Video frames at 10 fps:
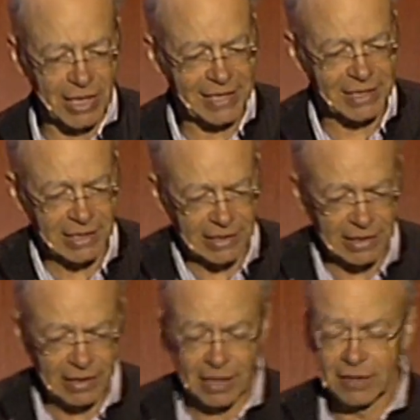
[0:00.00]
Leckie.
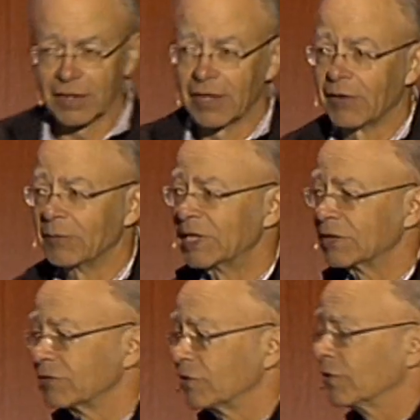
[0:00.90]
I don't know how many
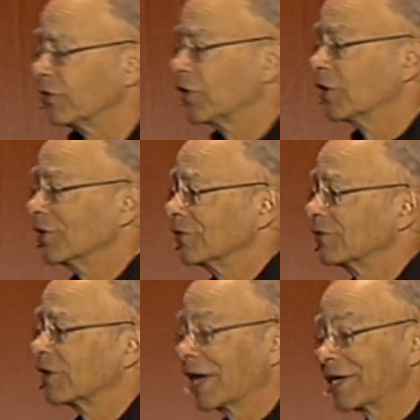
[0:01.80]
of you have heard
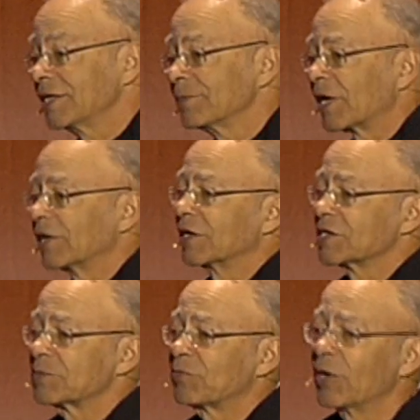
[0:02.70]
of Leckie, but I think
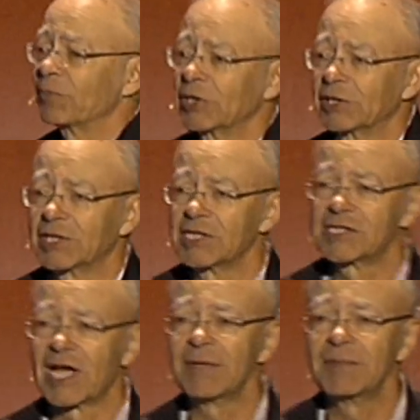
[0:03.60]
it's appropriate that
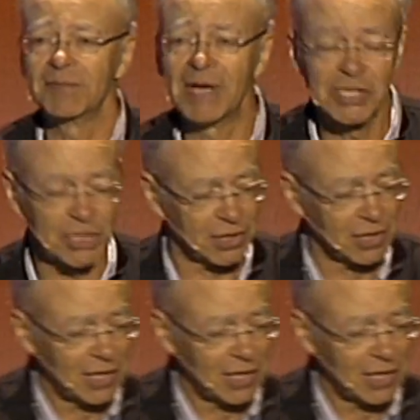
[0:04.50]
his name be mentioned